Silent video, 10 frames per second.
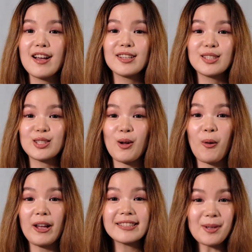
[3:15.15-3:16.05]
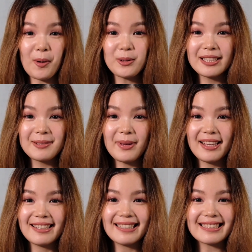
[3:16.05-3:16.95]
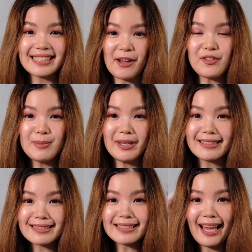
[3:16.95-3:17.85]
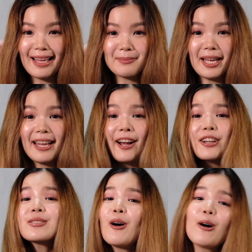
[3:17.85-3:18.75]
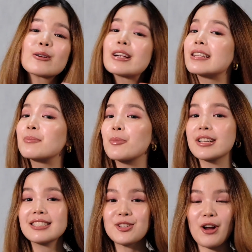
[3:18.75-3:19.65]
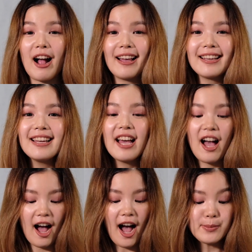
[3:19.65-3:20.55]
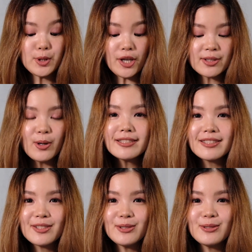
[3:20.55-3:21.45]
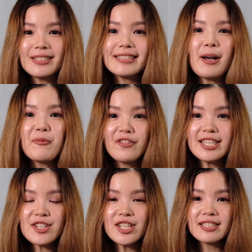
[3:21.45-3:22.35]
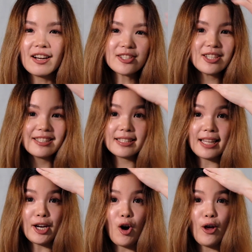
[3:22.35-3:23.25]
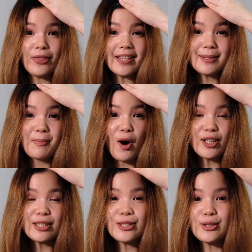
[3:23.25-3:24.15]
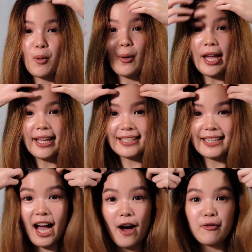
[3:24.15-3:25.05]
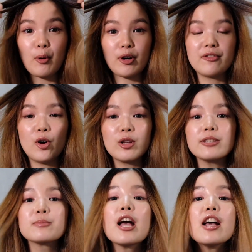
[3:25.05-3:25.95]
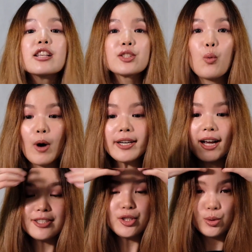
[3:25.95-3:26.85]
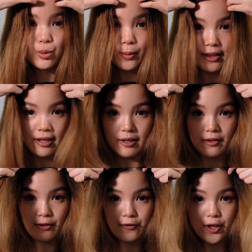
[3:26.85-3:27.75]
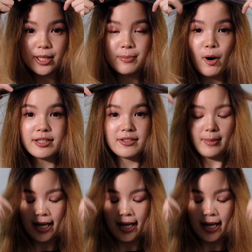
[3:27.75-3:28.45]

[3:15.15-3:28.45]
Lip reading: So it's only been 7 minutes and my hair is already pretty dry. I'm just going to do some finishing touches like on this part so it can have more volume. So what I do with the first parts of my